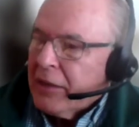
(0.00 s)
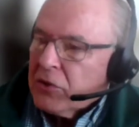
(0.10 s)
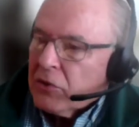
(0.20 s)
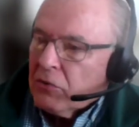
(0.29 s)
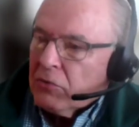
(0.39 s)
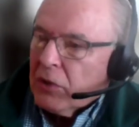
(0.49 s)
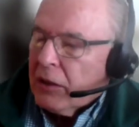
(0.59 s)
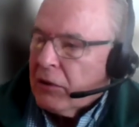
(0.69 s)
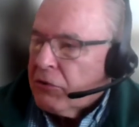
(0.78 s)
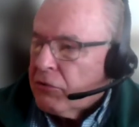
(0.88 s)

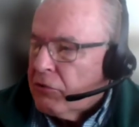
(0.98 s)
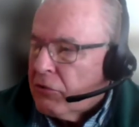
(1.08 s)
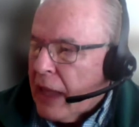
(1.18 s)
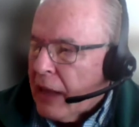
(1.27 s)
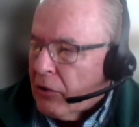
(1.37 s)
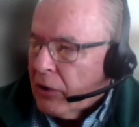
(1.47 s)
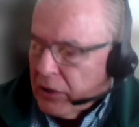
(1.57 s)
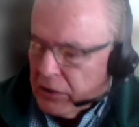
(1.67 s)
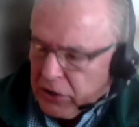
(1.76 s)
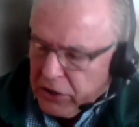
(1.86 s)
So through that
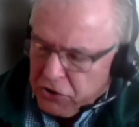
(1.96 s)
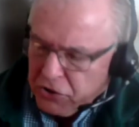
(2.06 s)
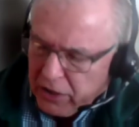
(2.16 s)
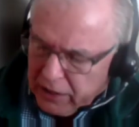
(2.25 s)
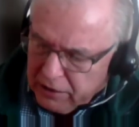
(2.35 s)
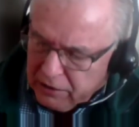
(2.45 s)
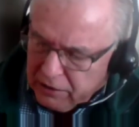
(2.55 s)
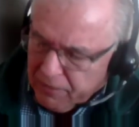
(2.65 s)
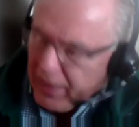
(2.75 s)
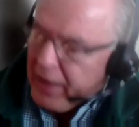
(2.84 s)
organization, they
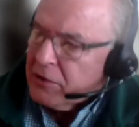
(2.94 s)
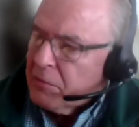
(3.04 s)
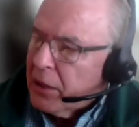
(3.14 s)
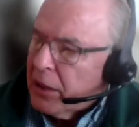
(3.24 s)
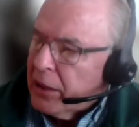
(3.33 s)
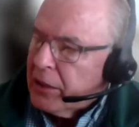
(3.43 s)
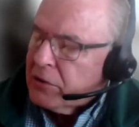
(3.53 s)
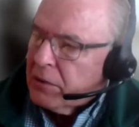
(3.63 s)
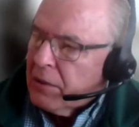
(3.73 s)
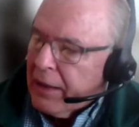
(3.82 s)
had some
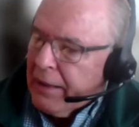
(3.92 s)
meetings and